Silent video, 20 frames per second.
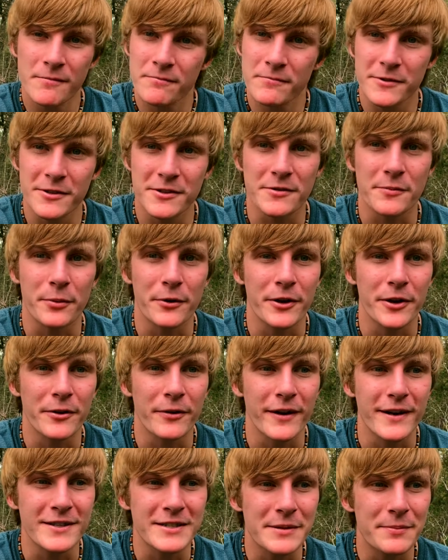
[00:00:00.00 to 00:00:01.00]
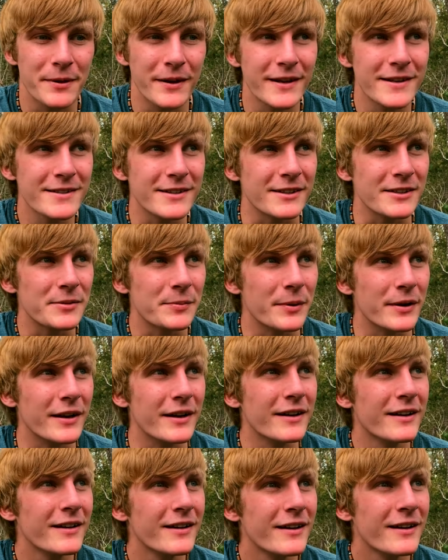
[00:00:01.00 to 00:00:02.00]
Some pretty crazy places, but
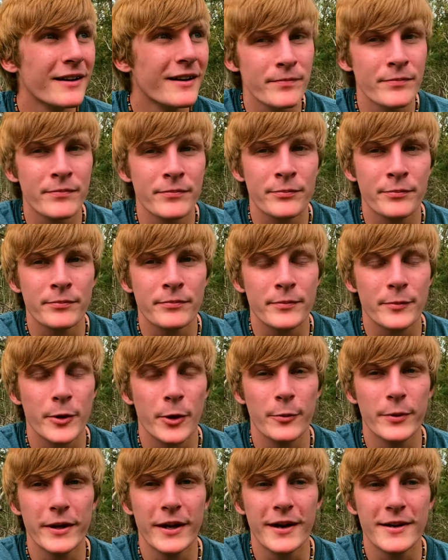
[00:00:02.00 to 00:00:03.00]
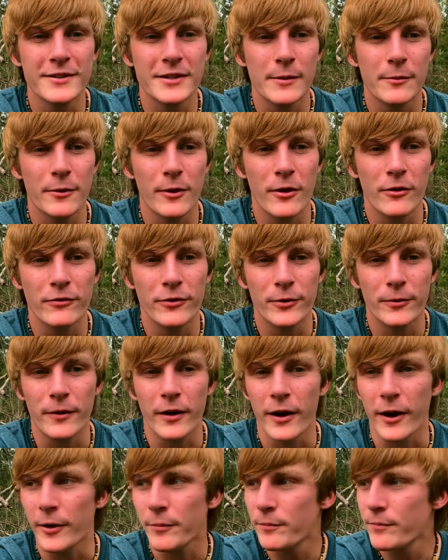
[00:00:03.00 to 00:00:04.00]
hope you guys come along for the
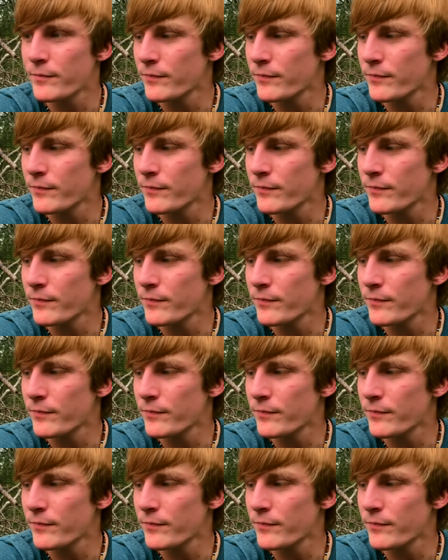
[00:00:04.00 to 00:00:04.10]
ride.